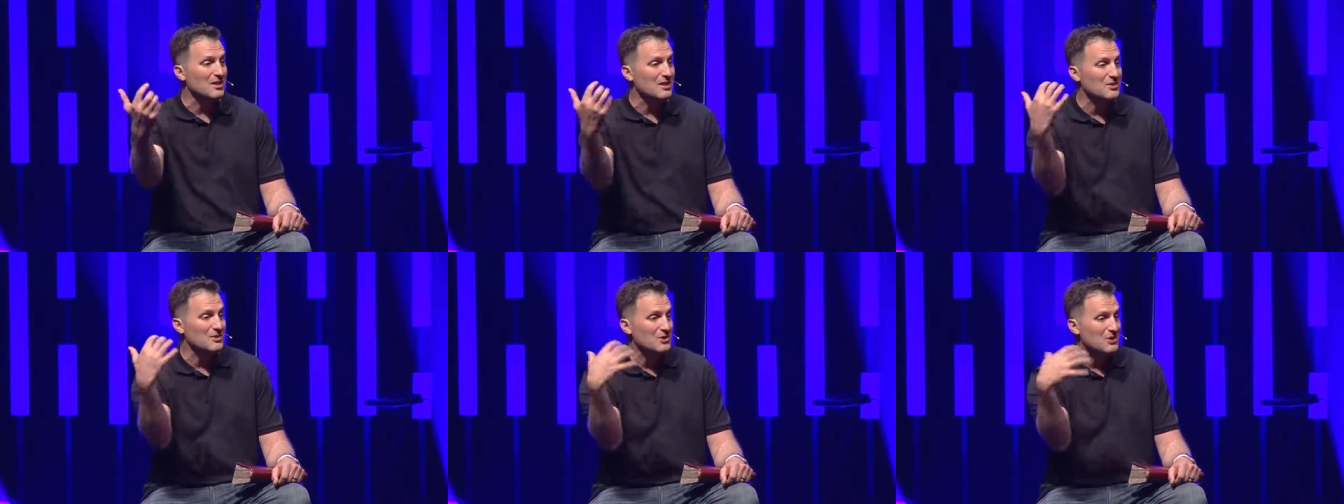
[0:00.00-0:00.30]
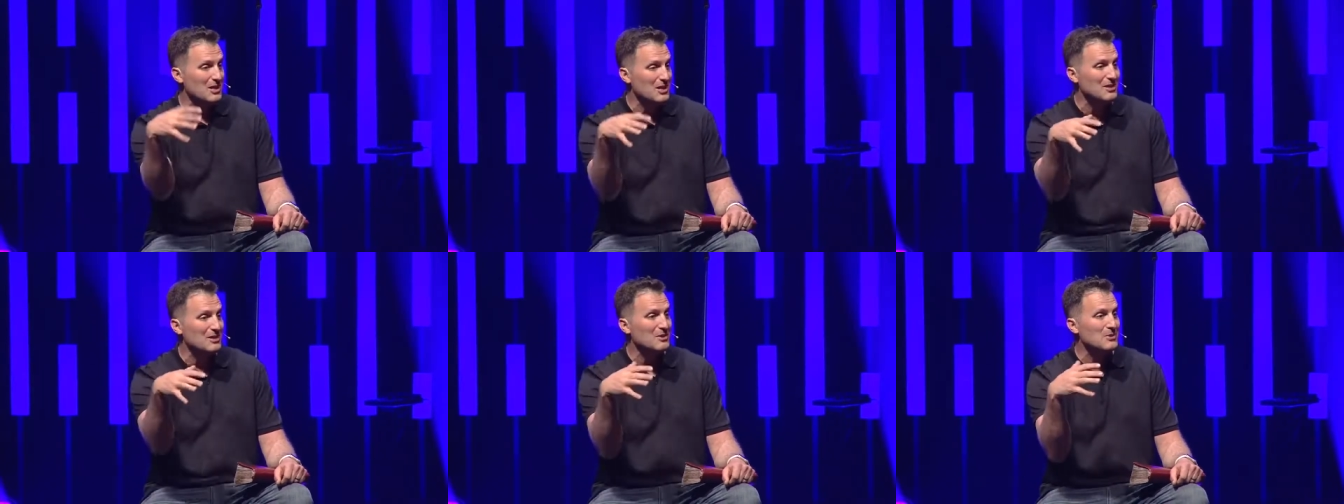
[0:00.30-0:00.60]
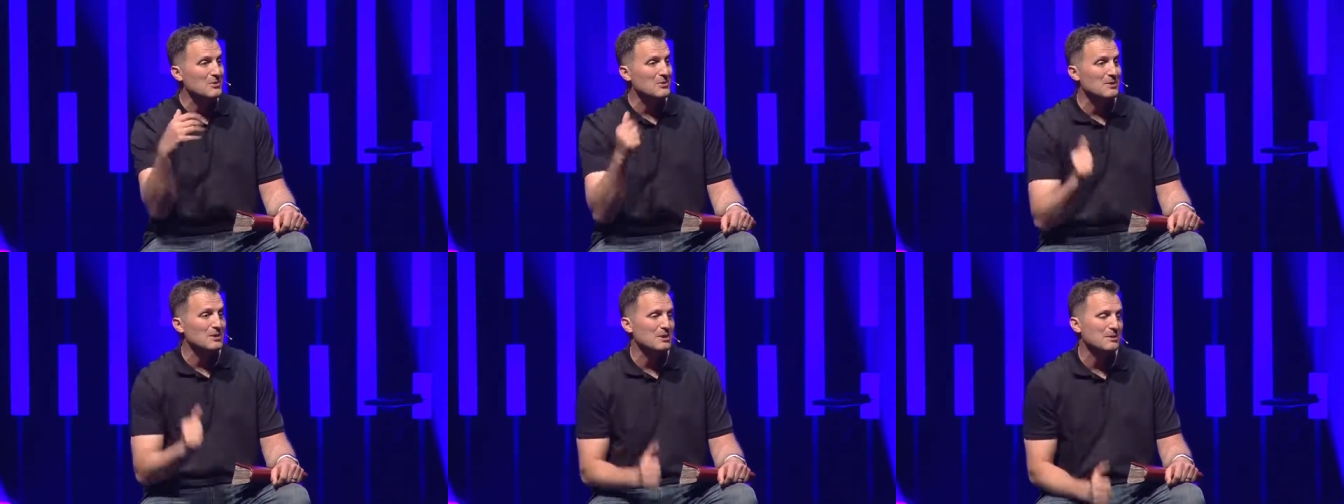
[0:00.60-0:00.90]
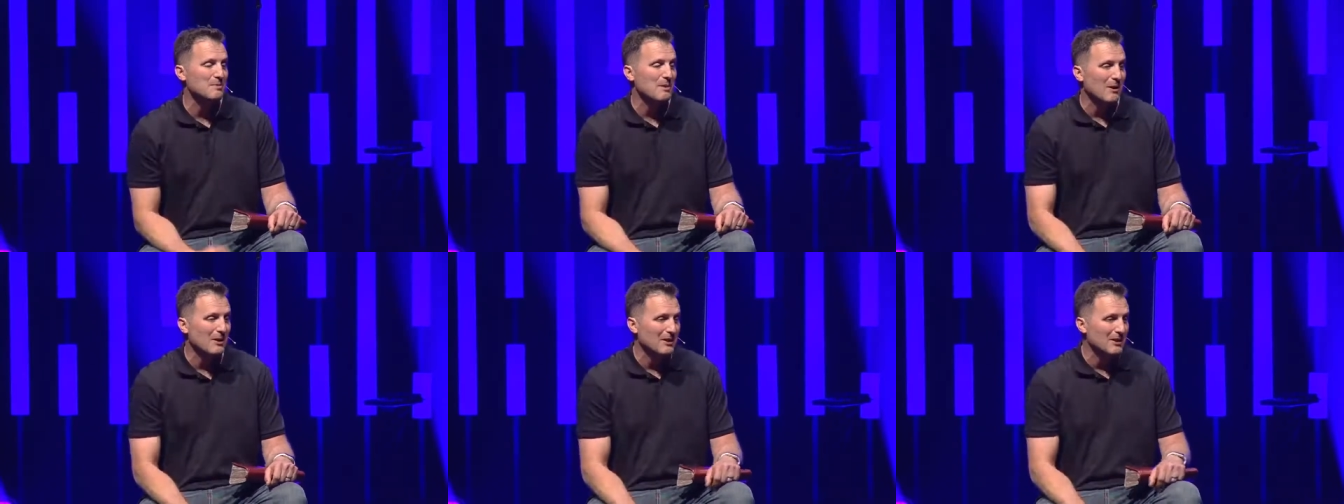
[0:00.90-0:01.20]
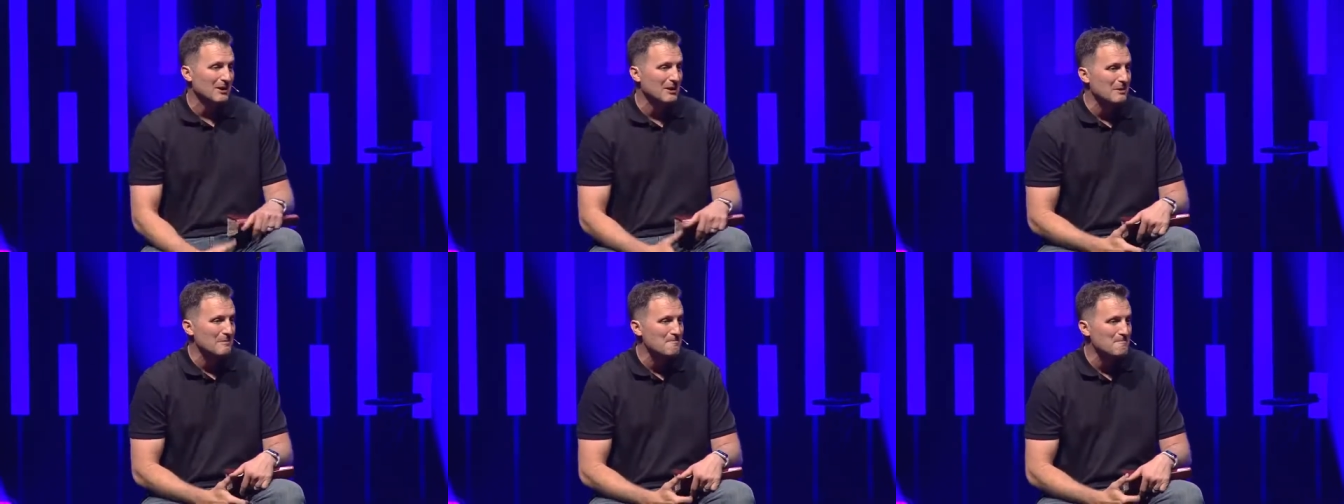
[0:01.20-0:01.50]
and Jesus
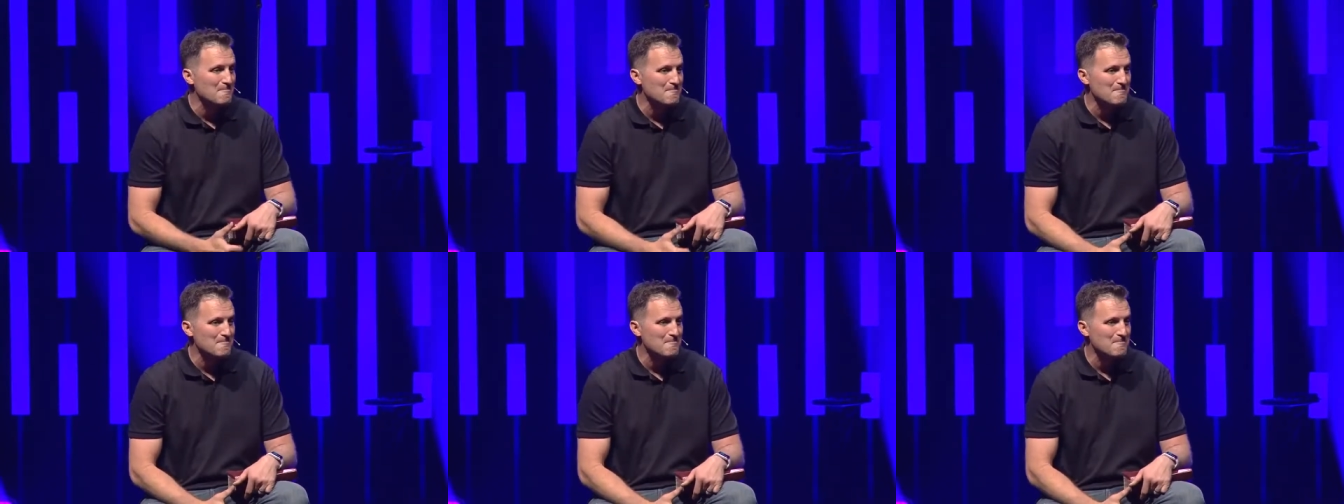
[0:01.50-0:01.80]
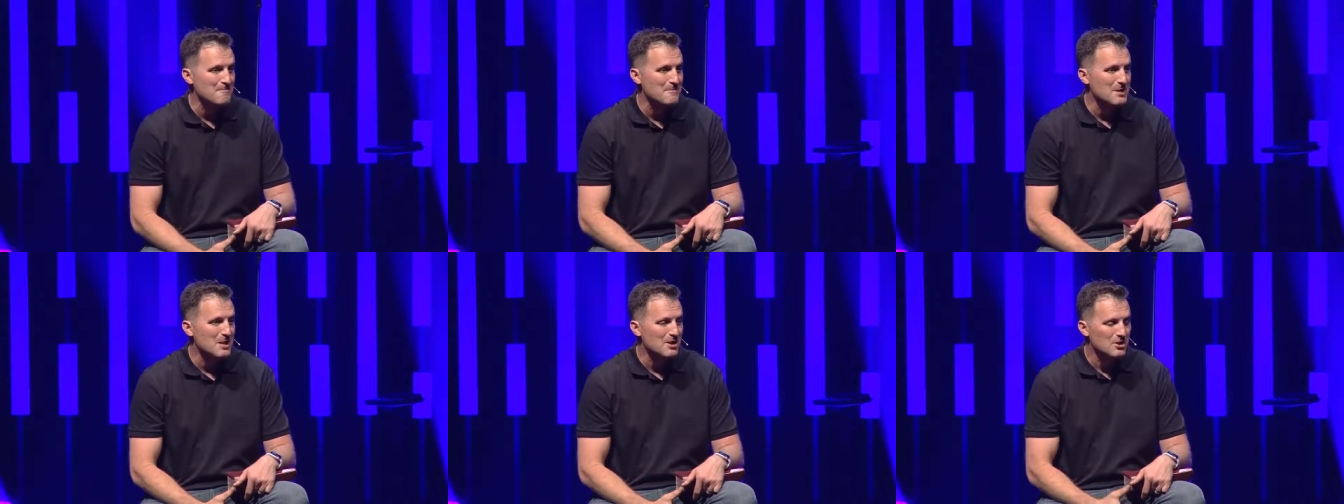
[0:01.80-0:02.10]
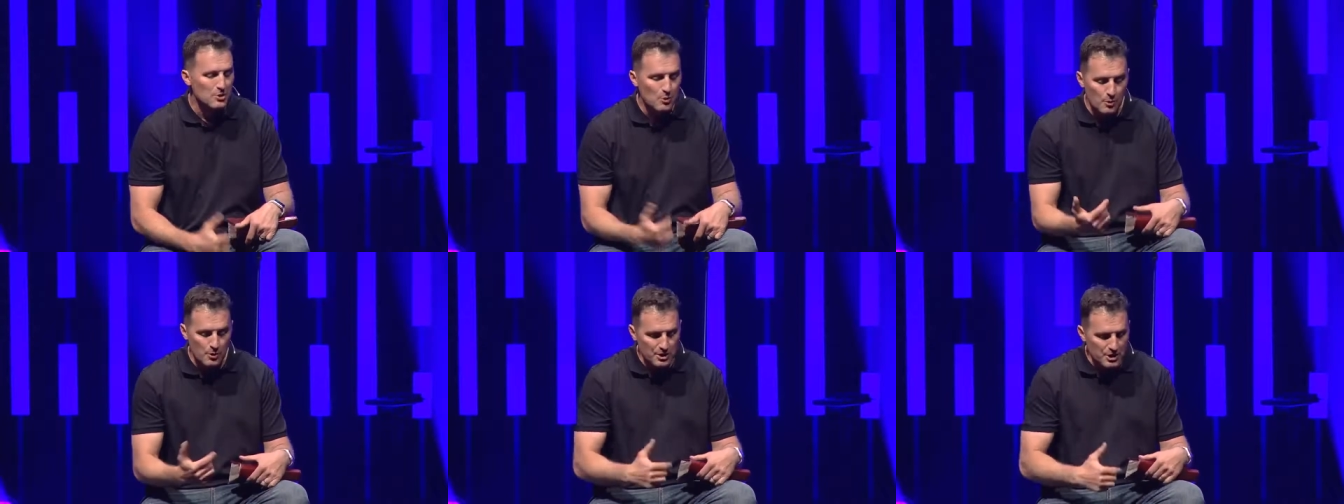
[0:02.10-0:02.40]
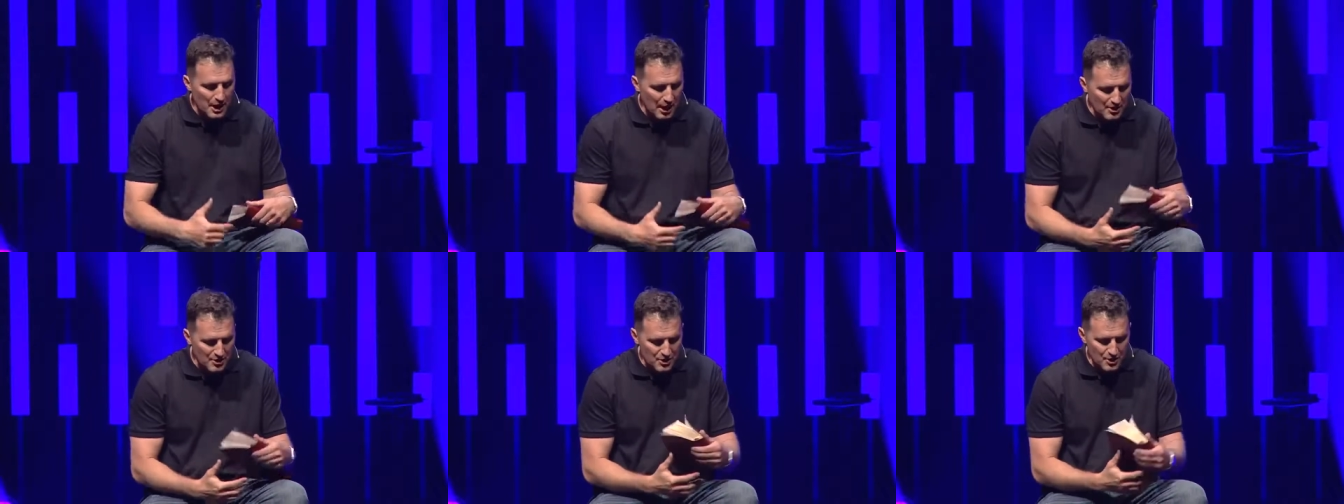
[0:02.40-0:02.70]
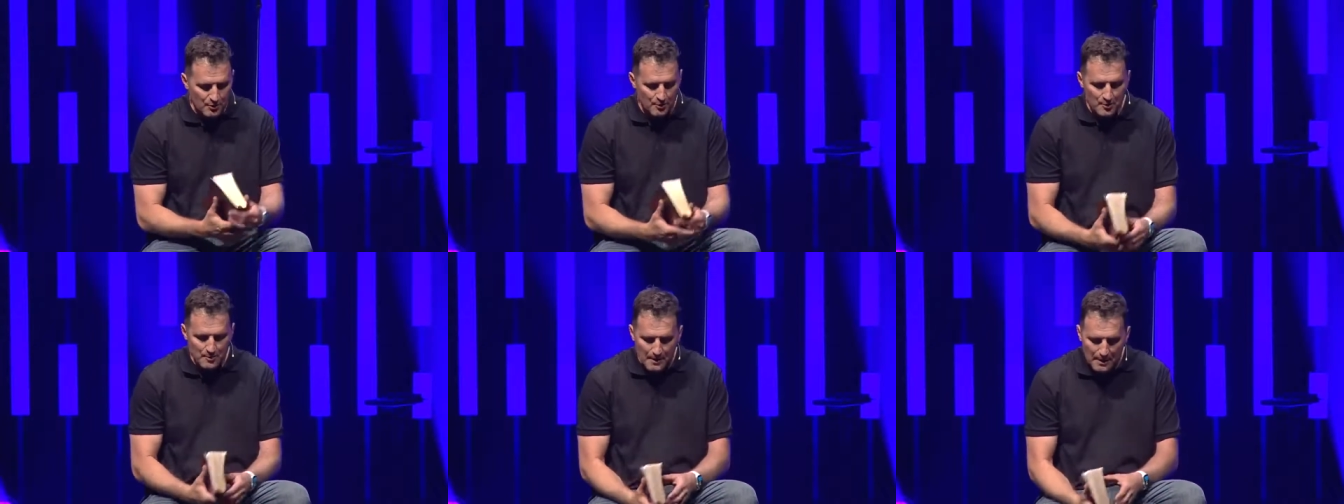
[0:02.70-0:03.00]
responded. So, would you guys
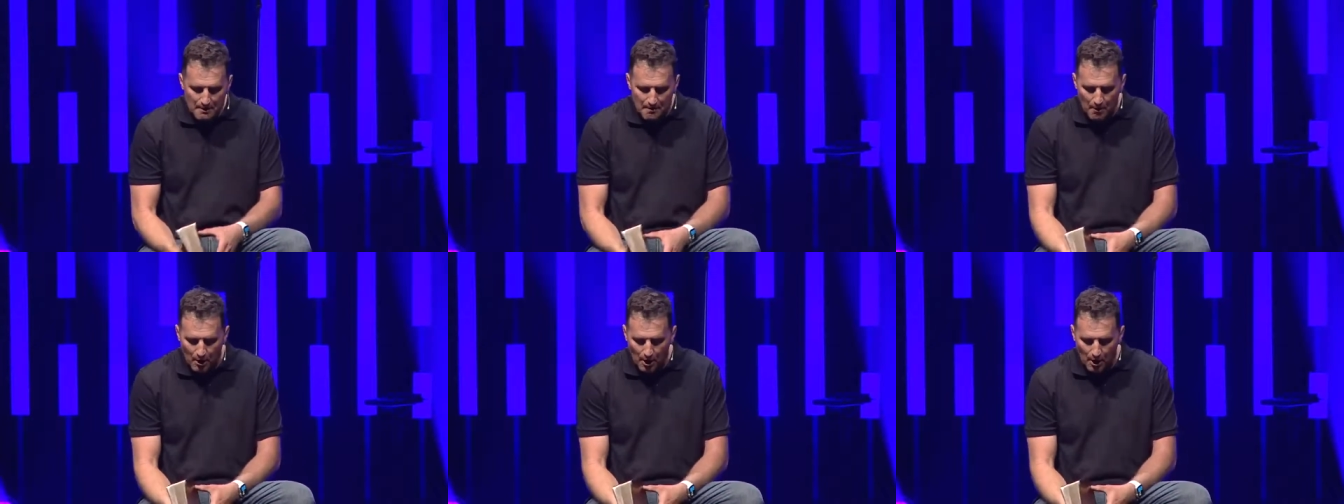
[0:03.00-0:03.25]
turn with me to